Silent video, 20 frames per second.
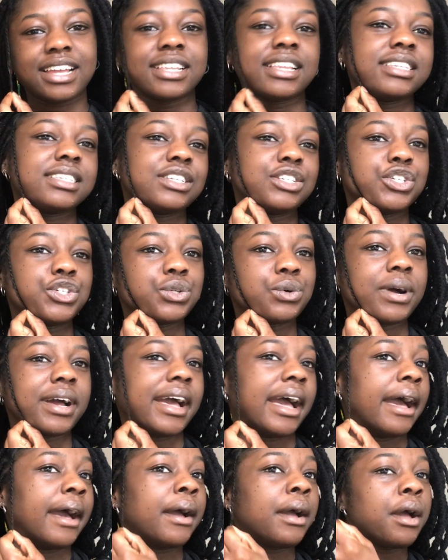This is short
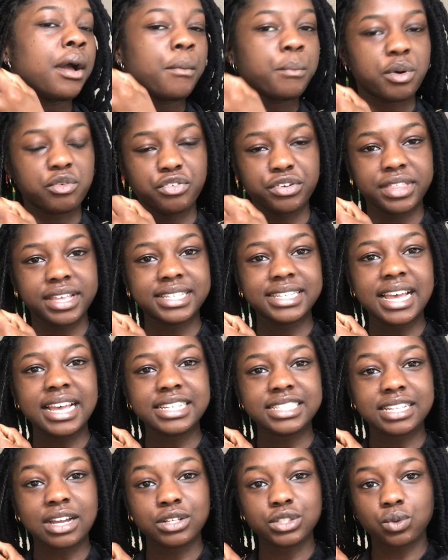hair, but for this
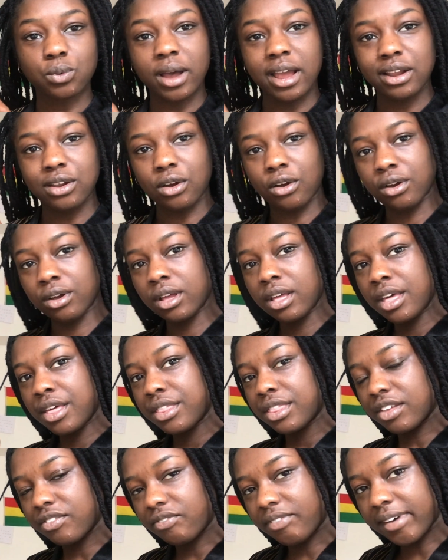hairstyle it's quite long.
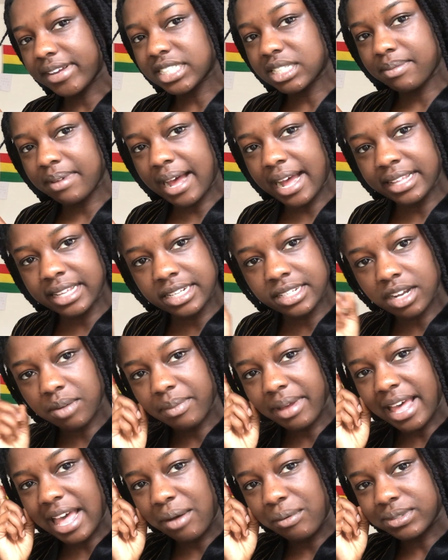The first time I had it done,
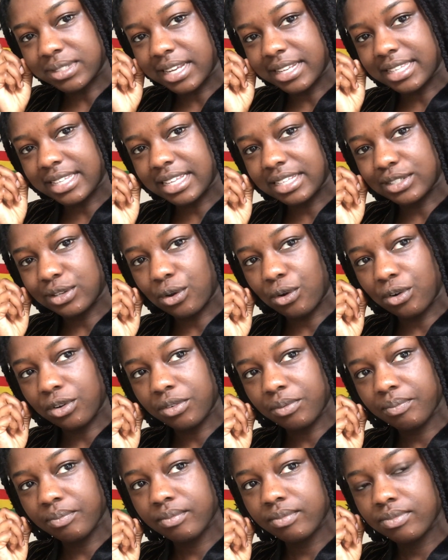my hair was like this long.
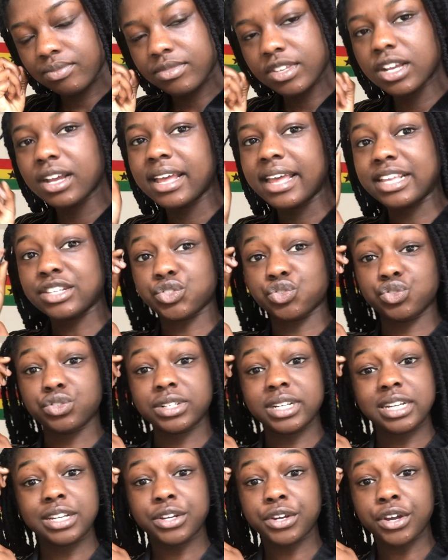It's
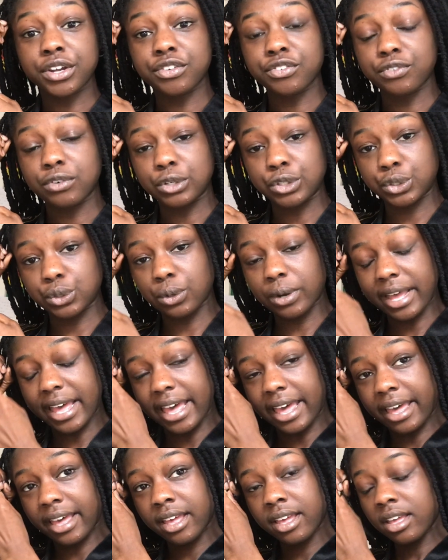really good for short
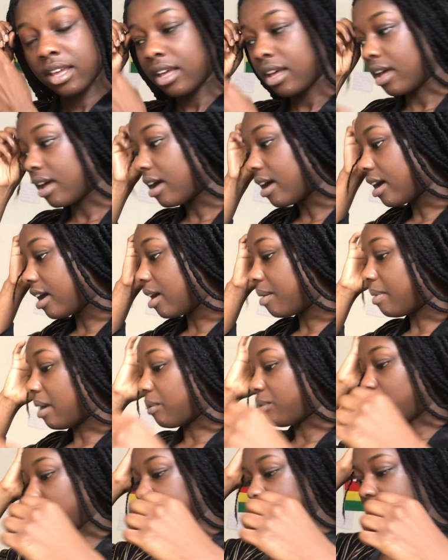hair, I
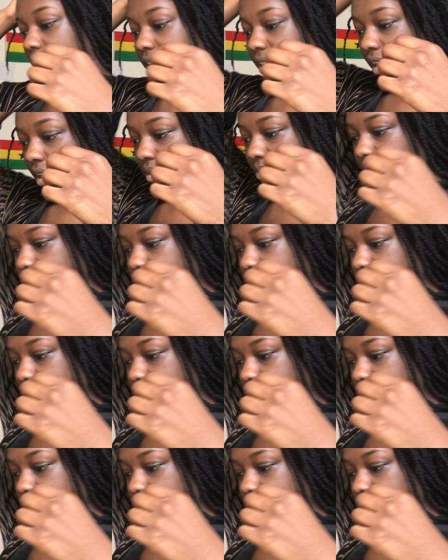will say that.